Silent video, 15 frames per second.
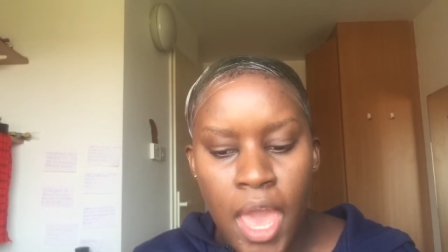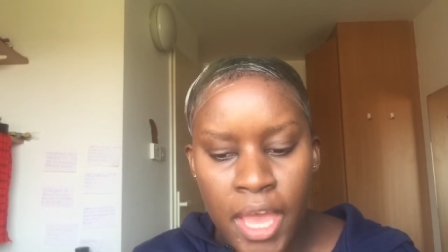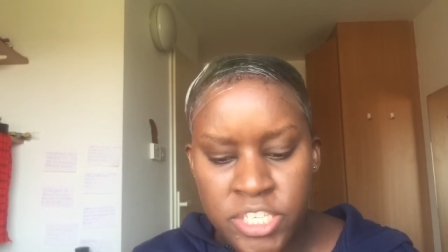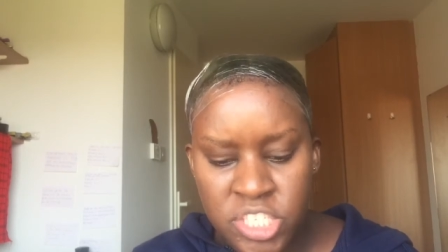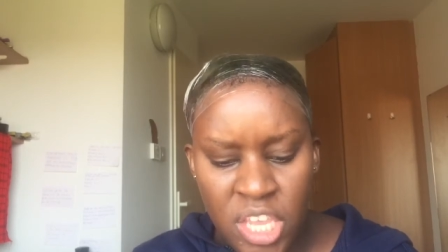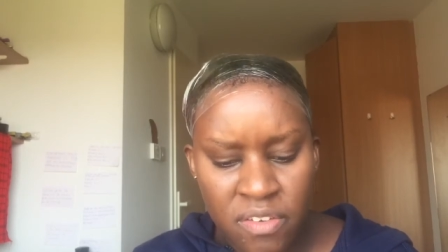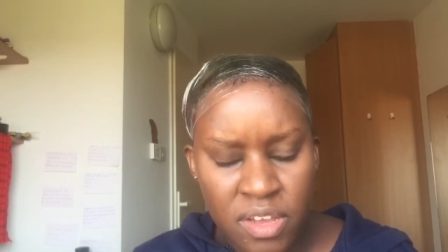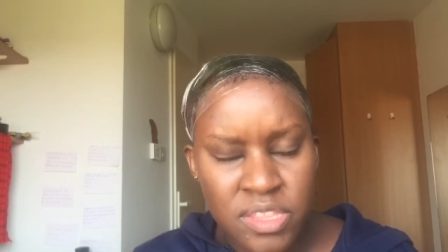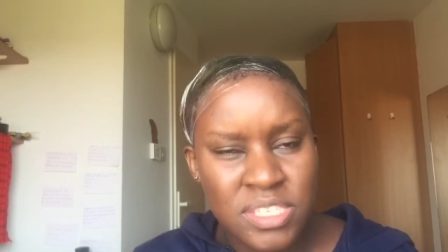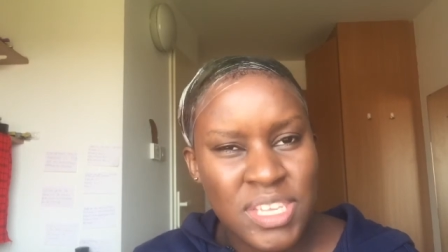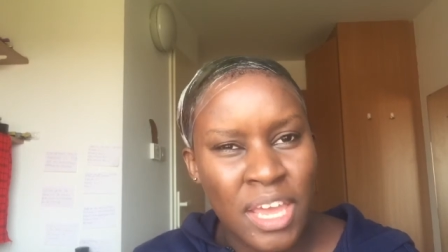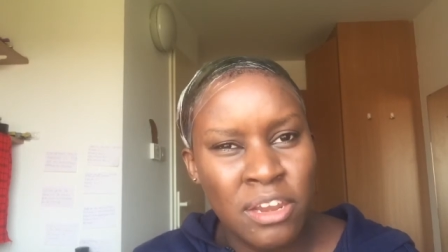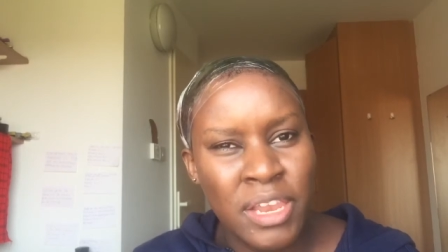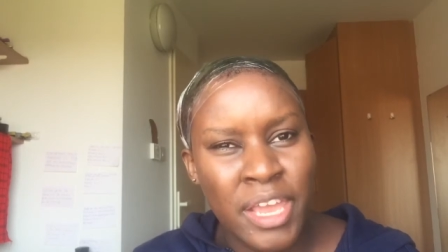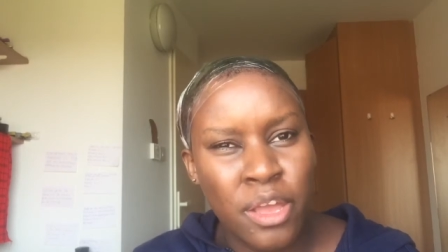And she gave her this
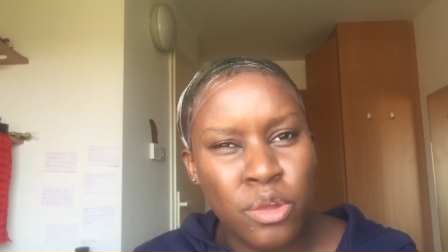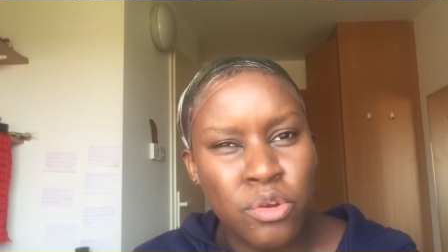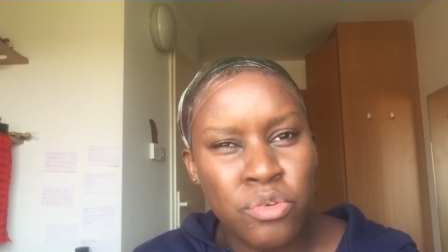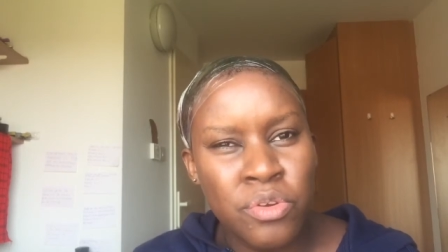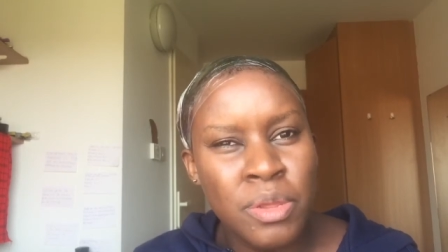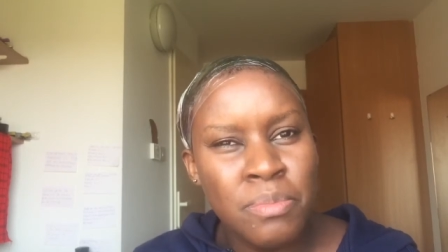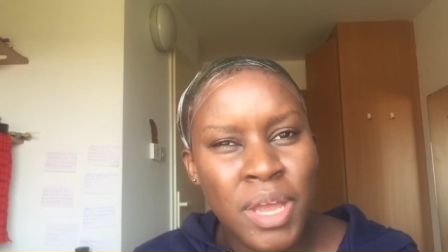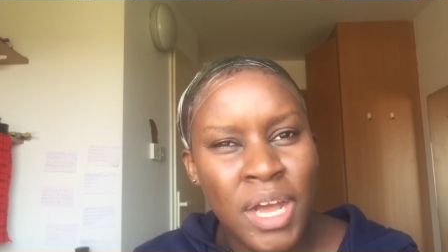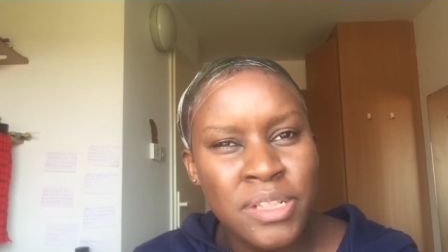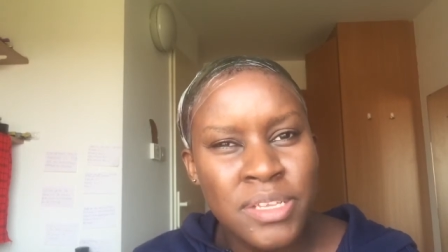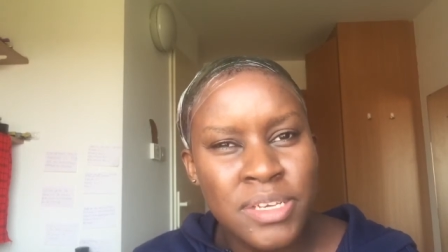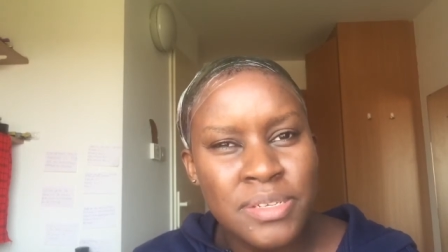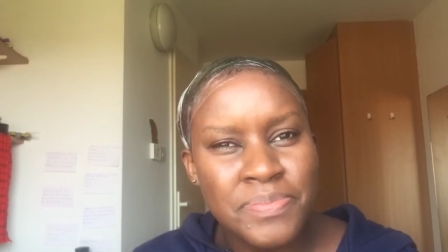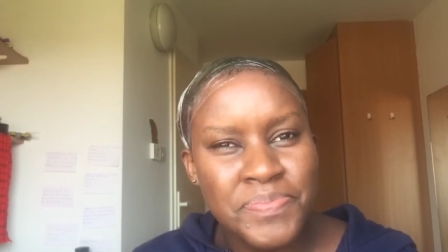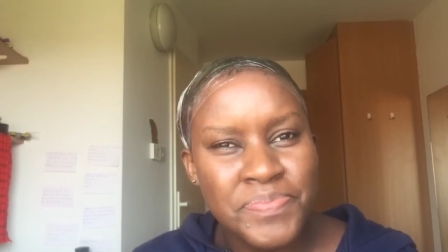kind of like a cream
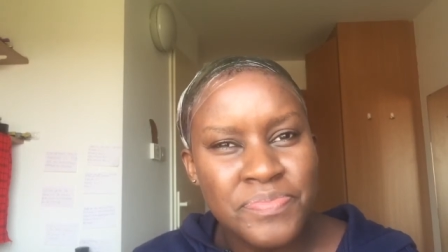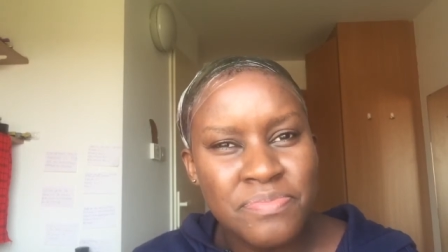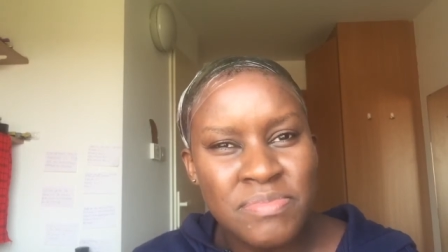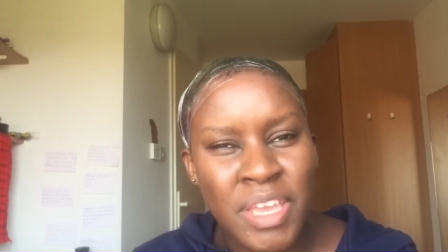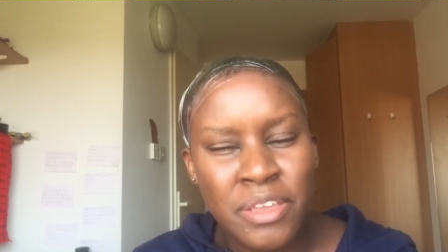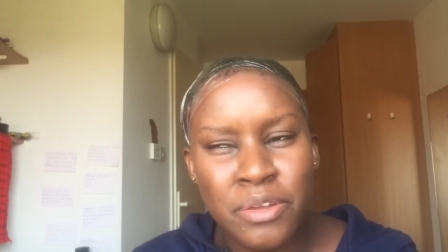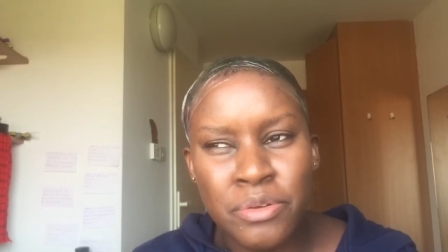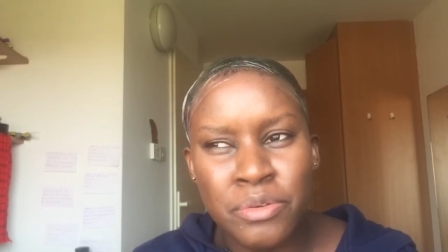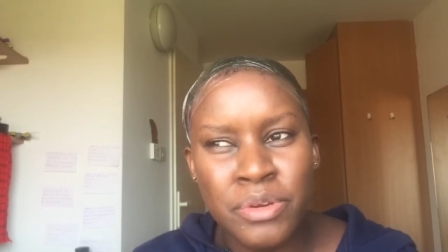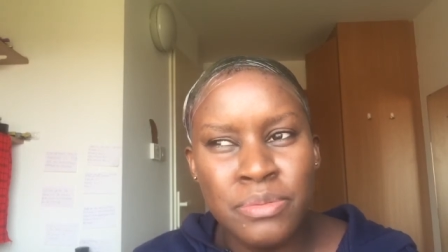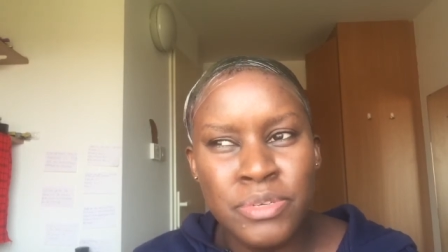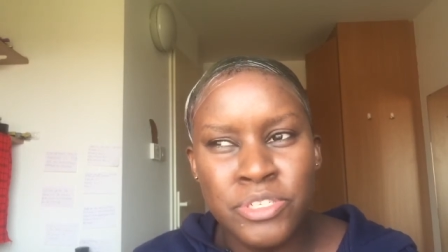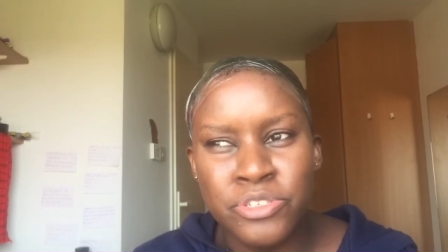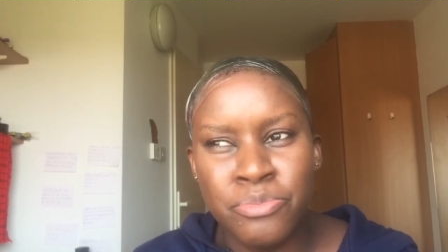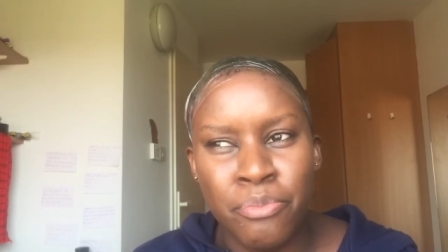color, like
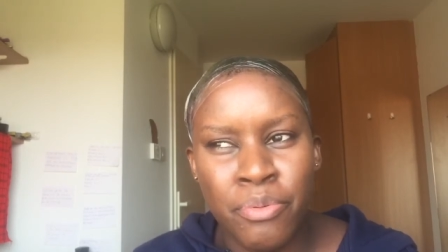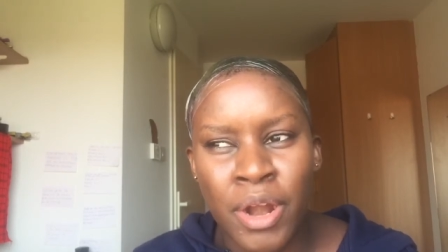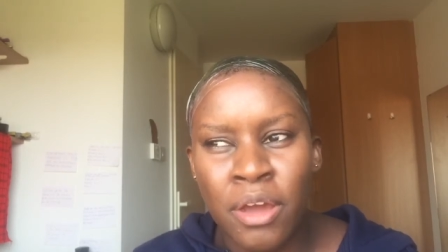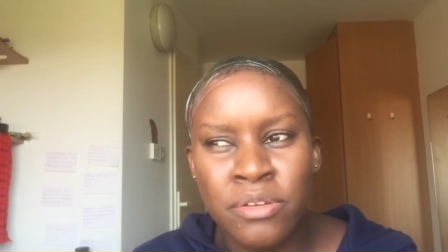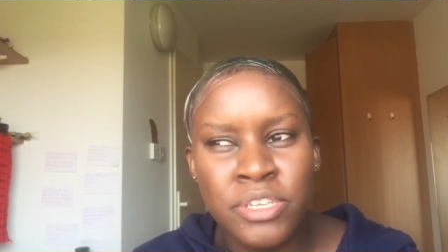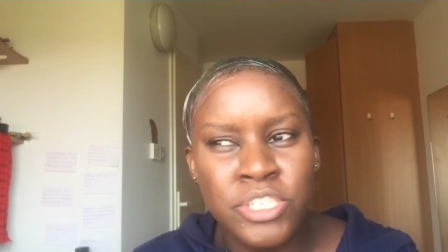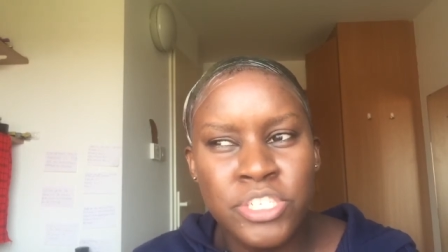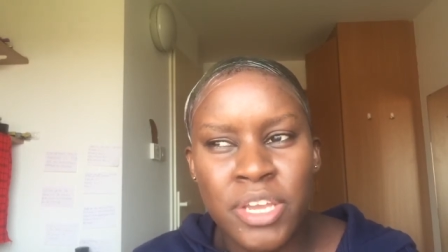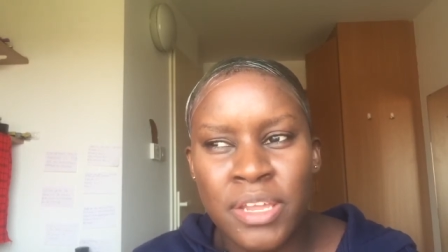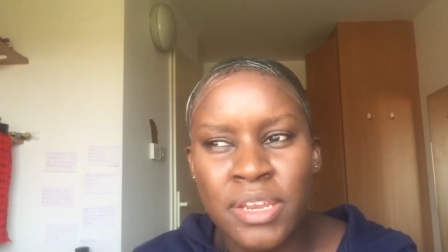creamish brownish.